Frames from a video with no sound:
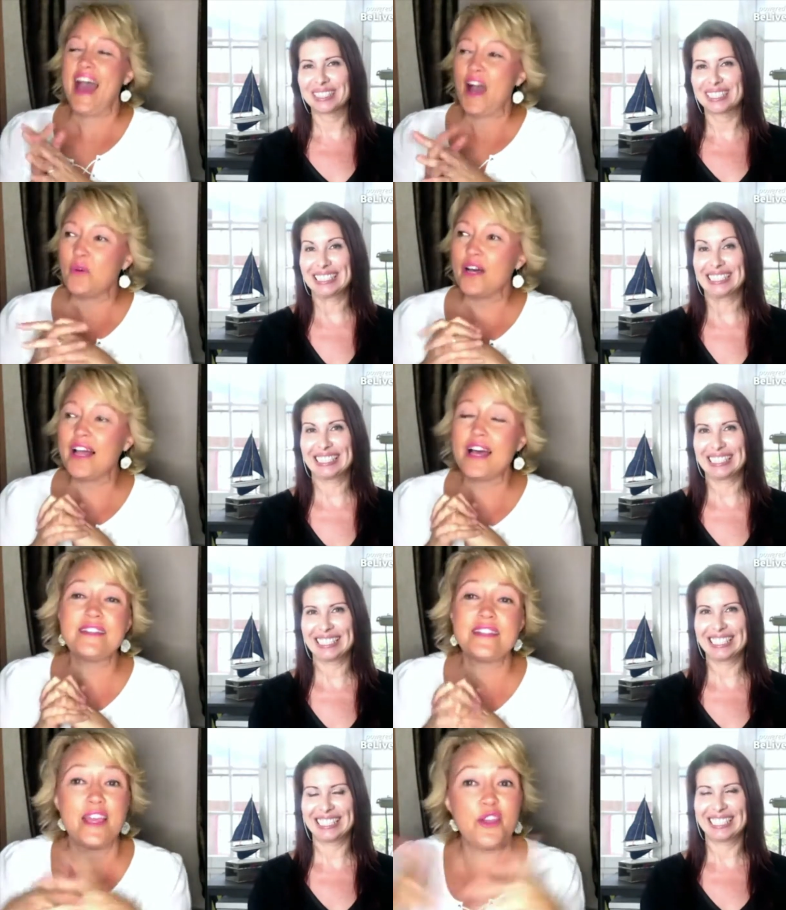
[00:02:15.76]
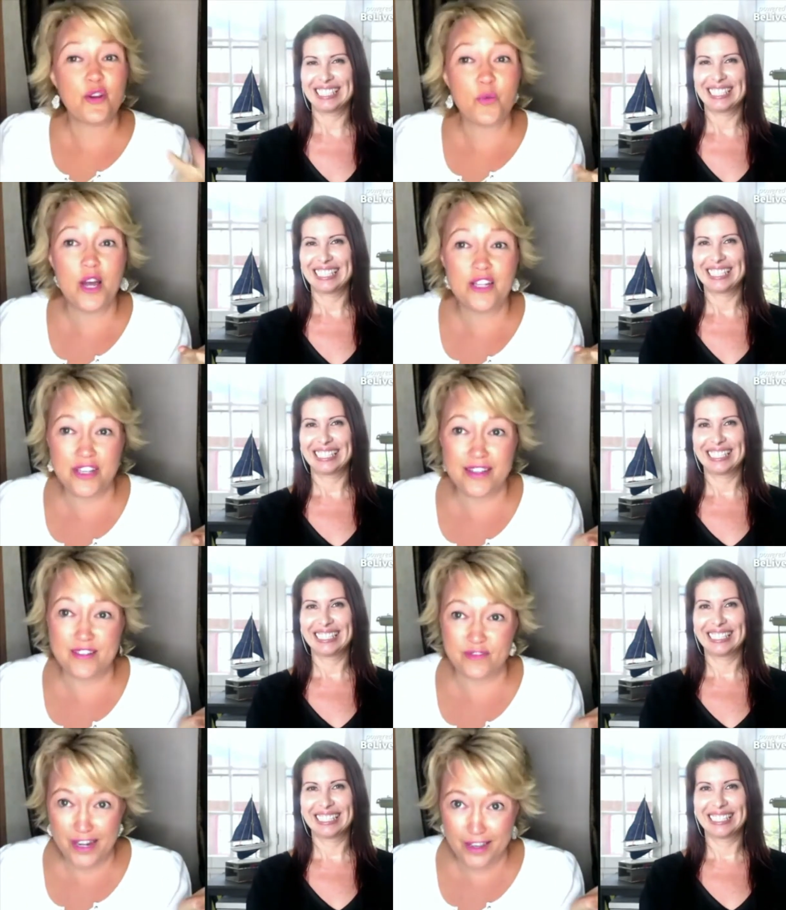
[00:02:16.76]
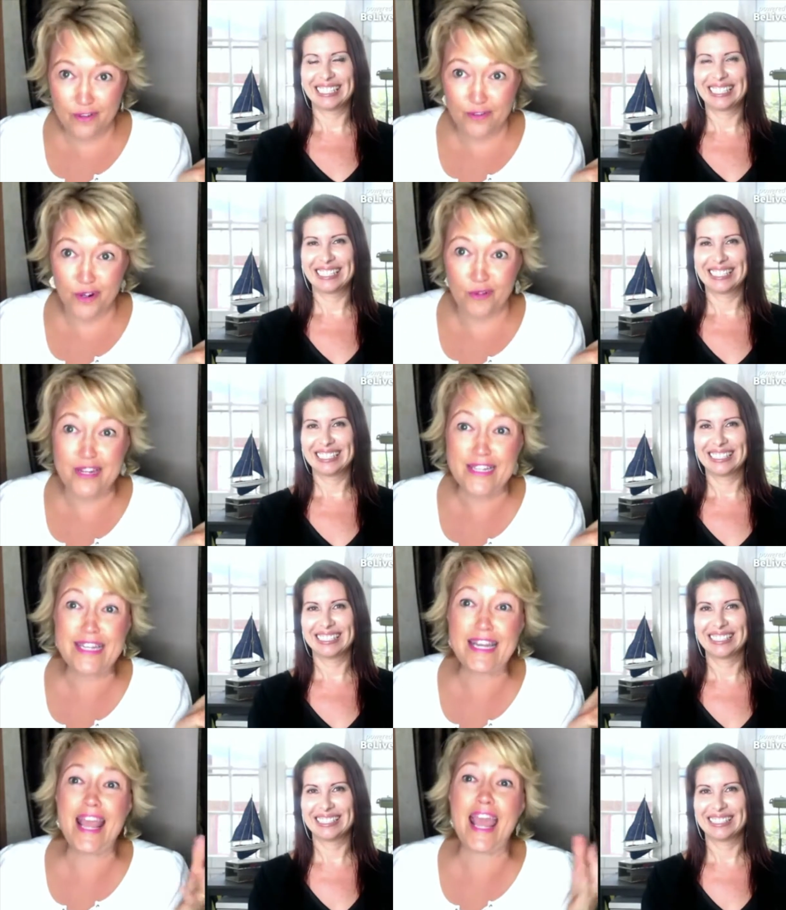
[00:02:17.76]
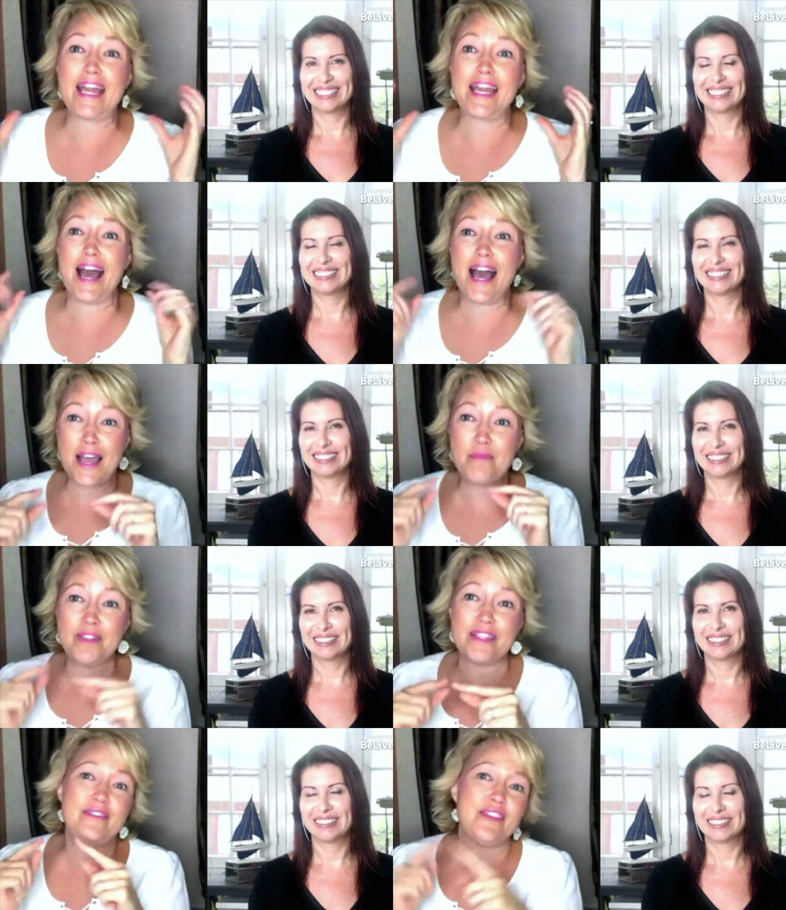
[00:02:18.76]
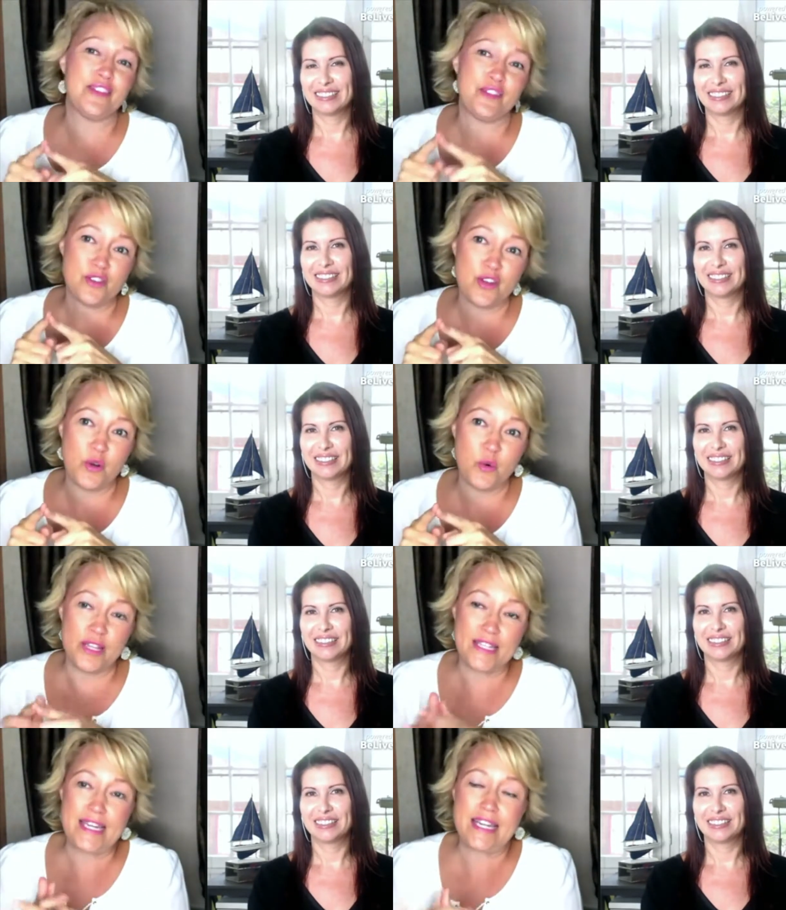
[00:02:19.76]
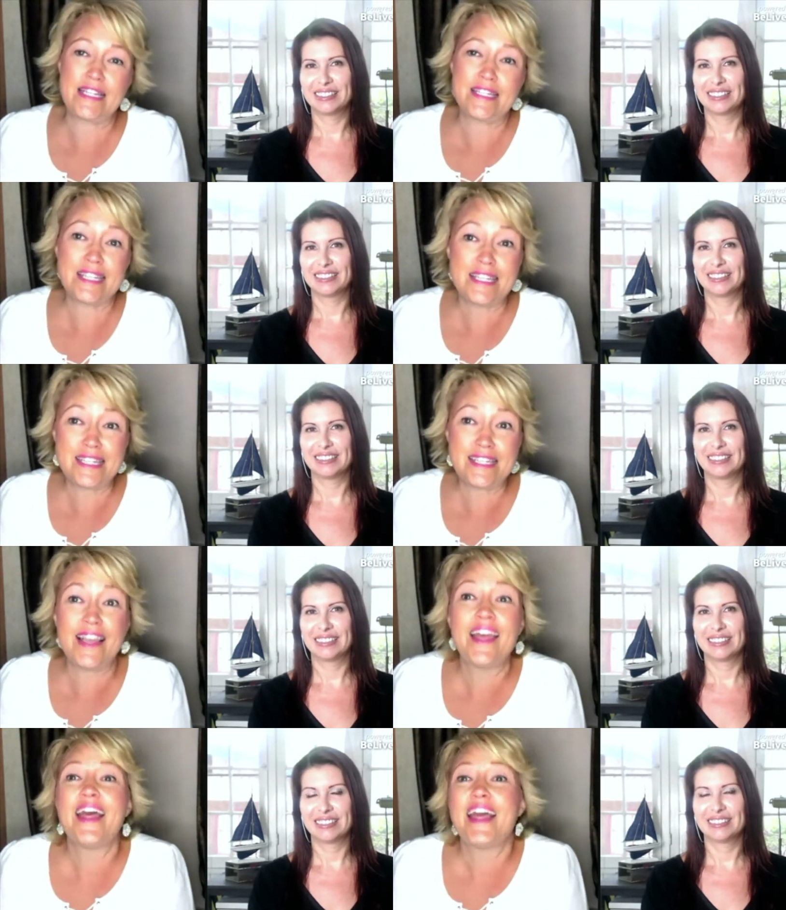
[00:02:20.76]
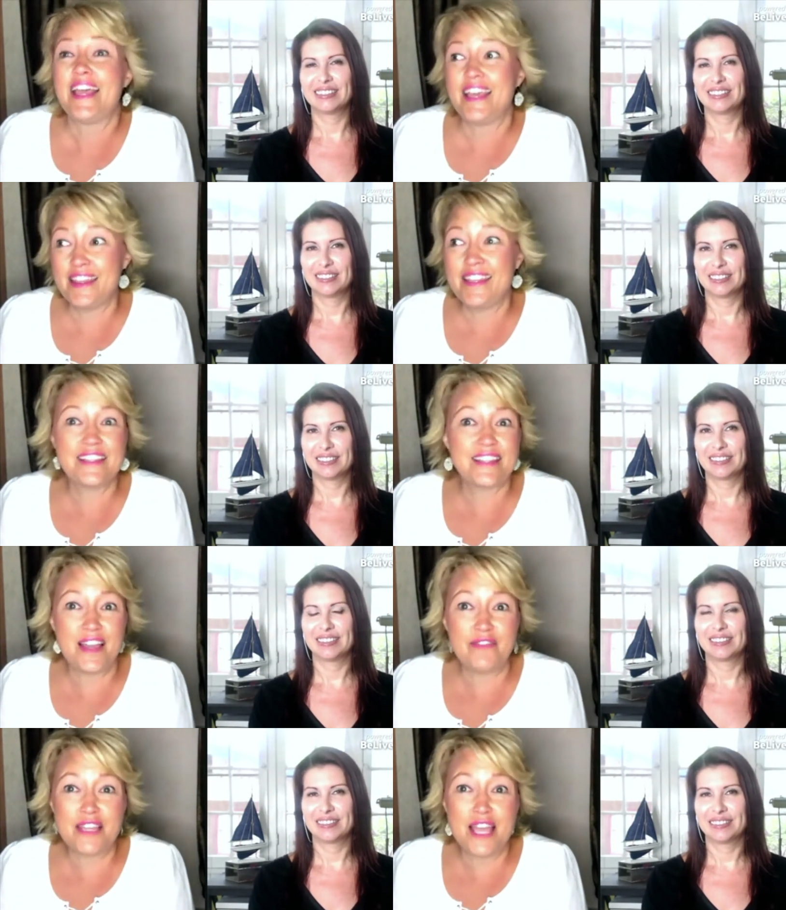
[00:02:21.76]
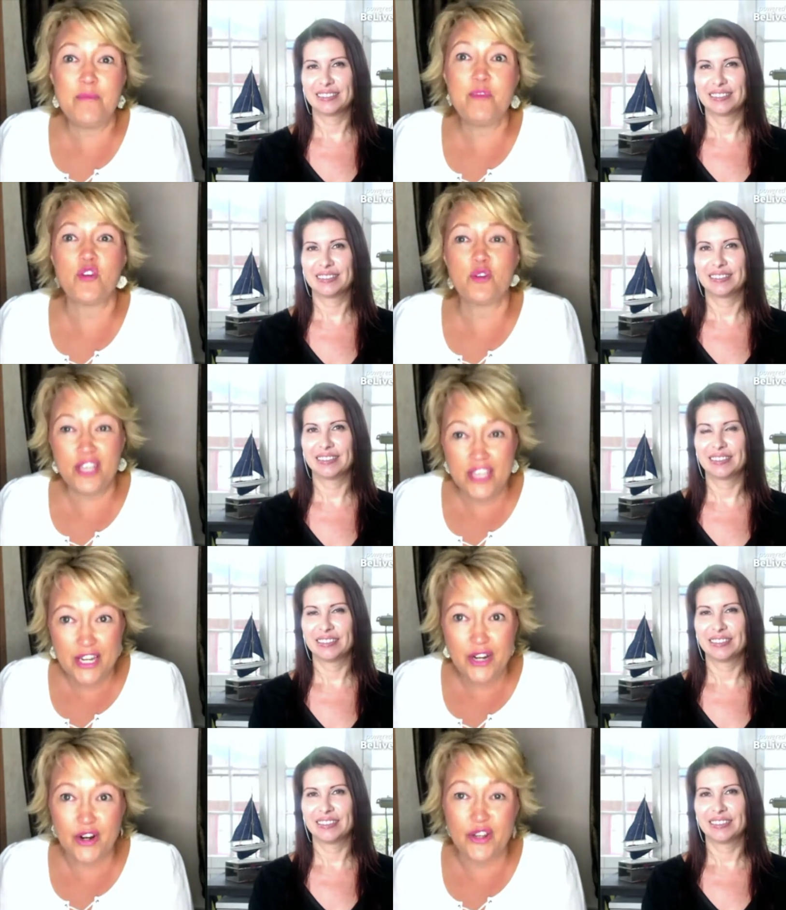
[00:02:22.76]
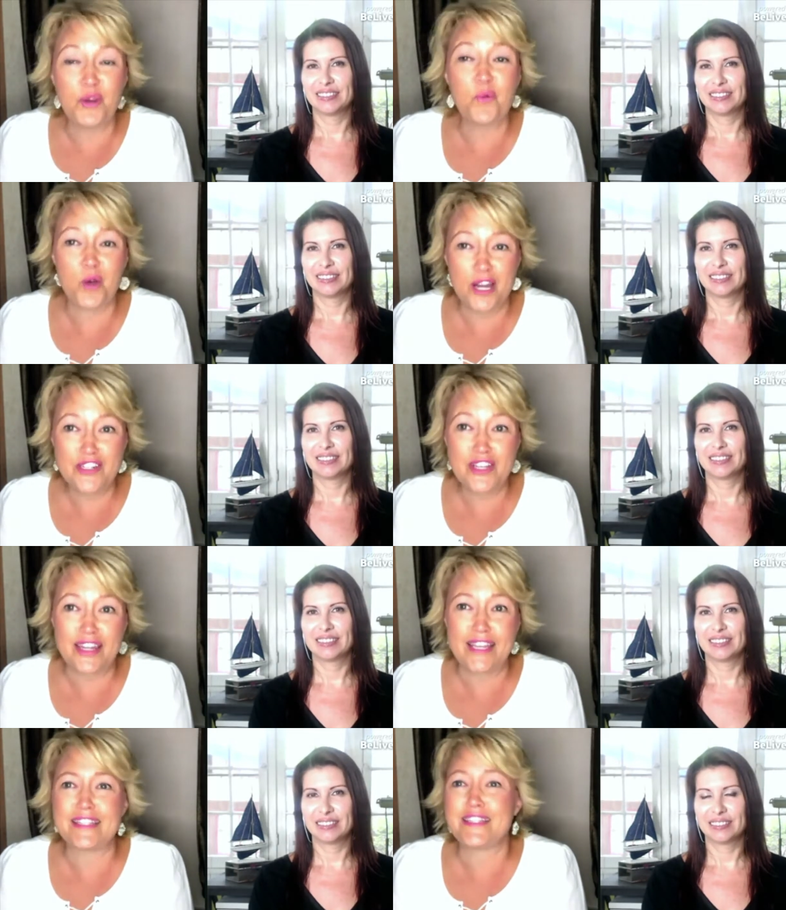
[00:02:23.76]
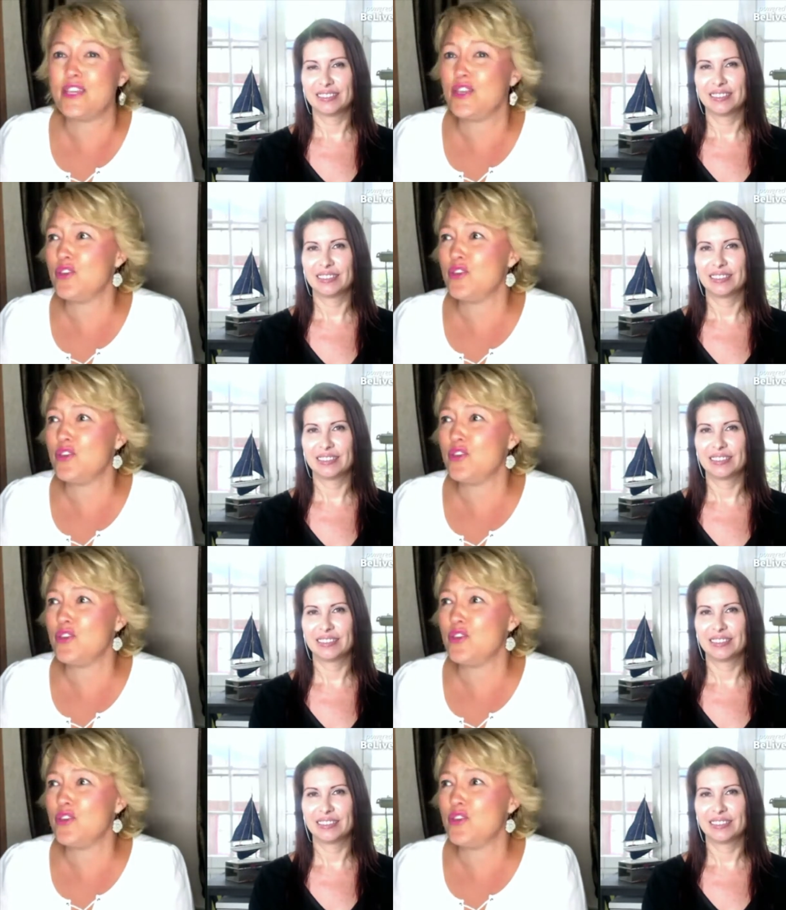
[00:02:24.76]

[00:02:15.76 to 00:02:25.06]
Speaker 1: well, I'd say you're watching this video for a reason, and I believe that there's no coincidences in this lifetime. You're here. You're watching this.